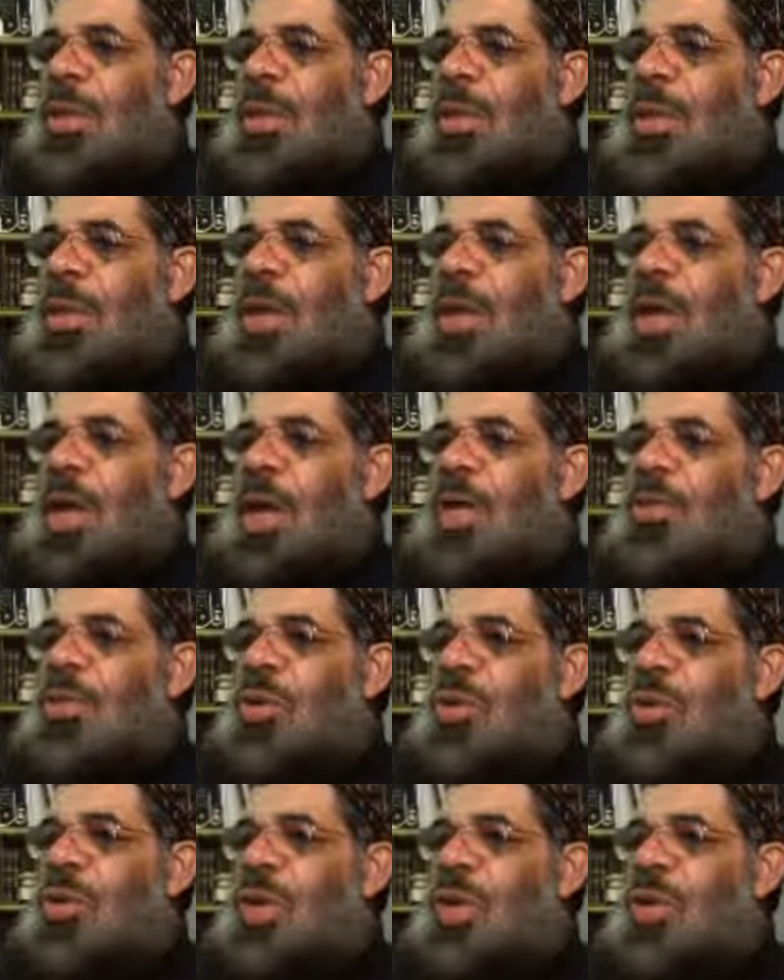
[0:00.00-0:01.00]
Okay, I
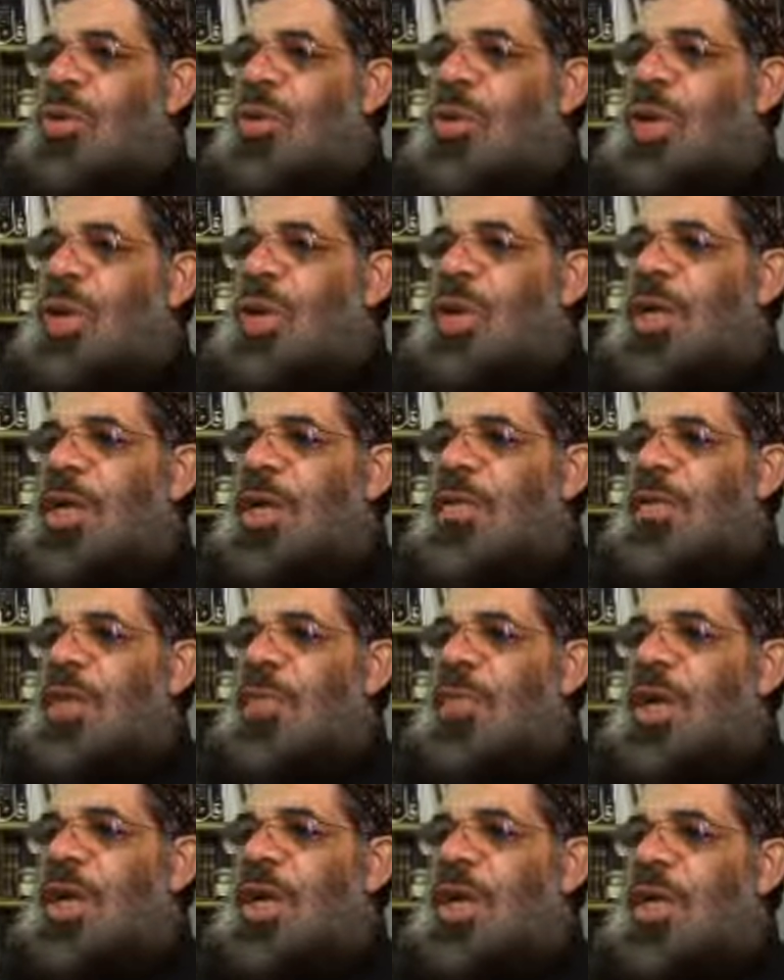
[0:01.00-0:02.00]
don't know how to release the
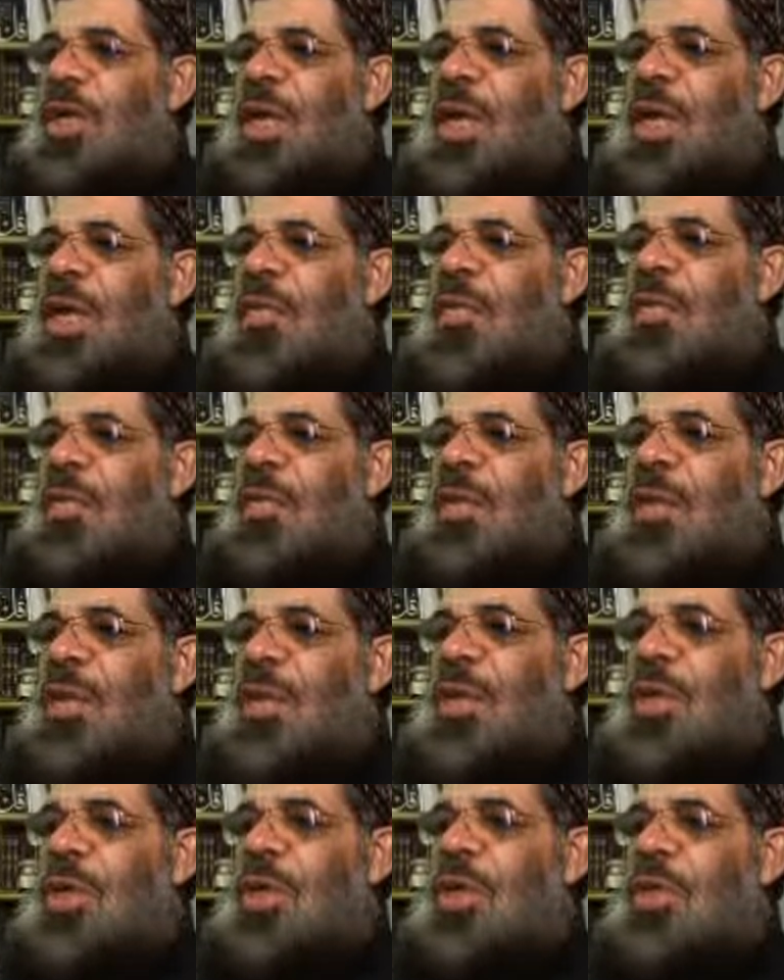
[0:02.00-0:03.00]
mic now.
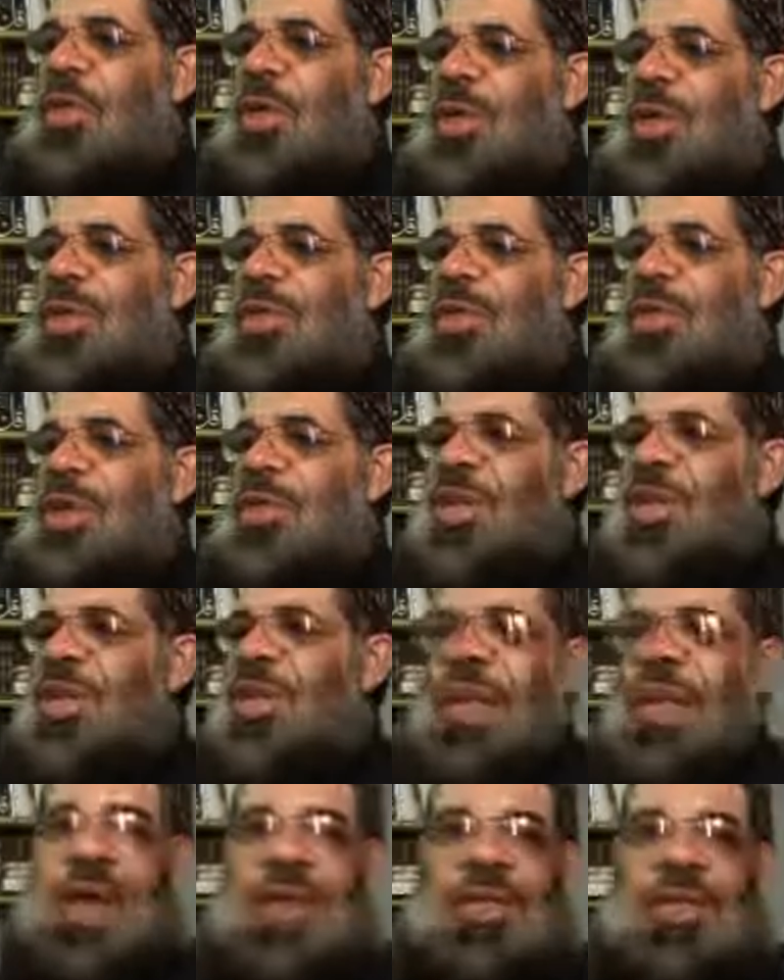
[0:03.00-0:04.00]
The
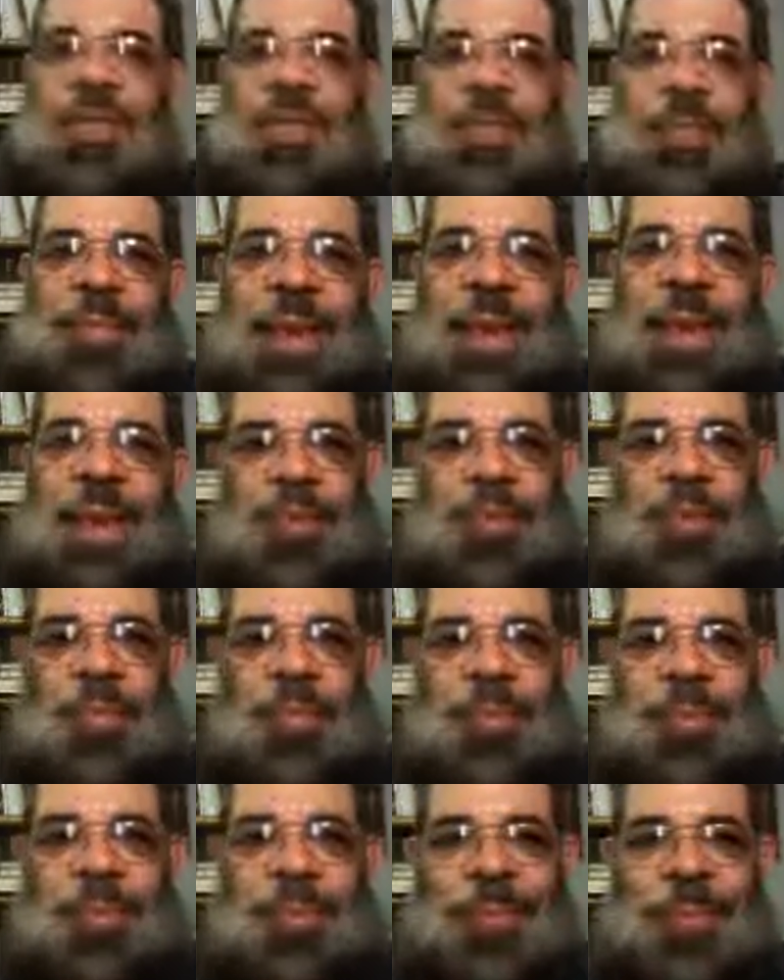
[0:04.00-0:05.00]
internet acting bad, so
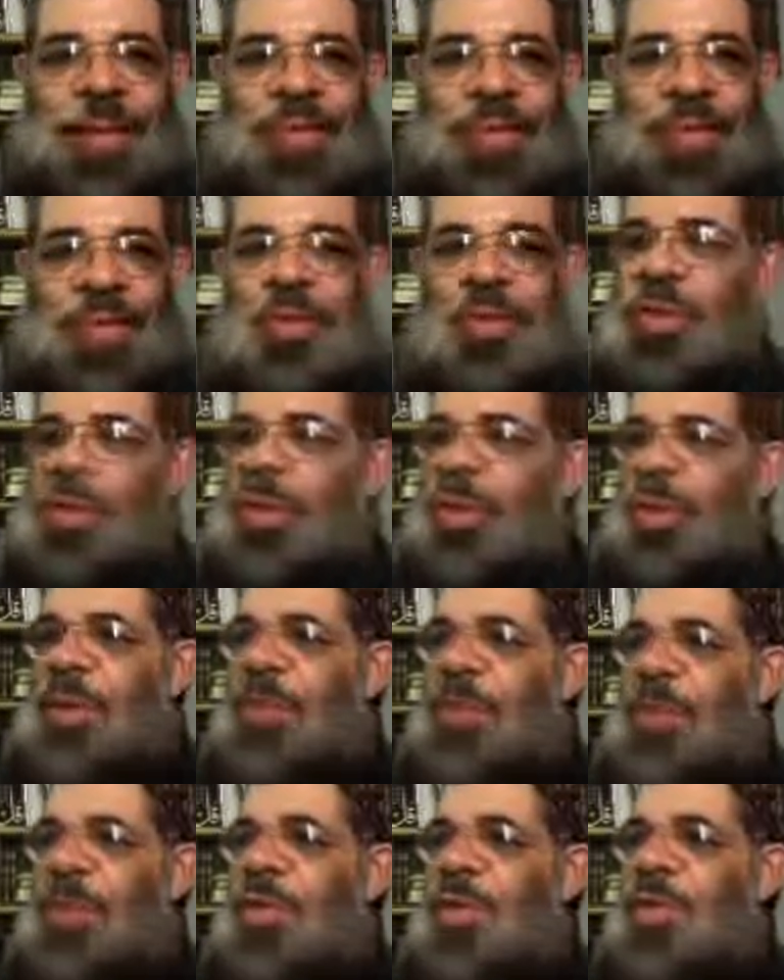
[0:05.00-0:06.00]
be patient with me,
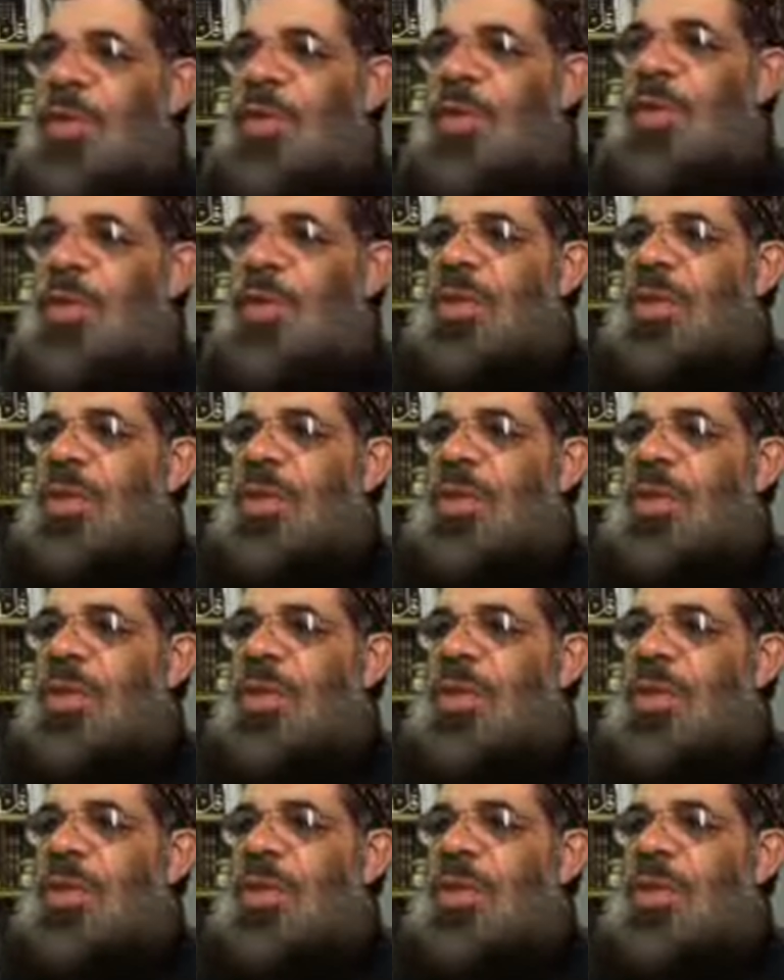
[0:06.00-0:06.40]
please.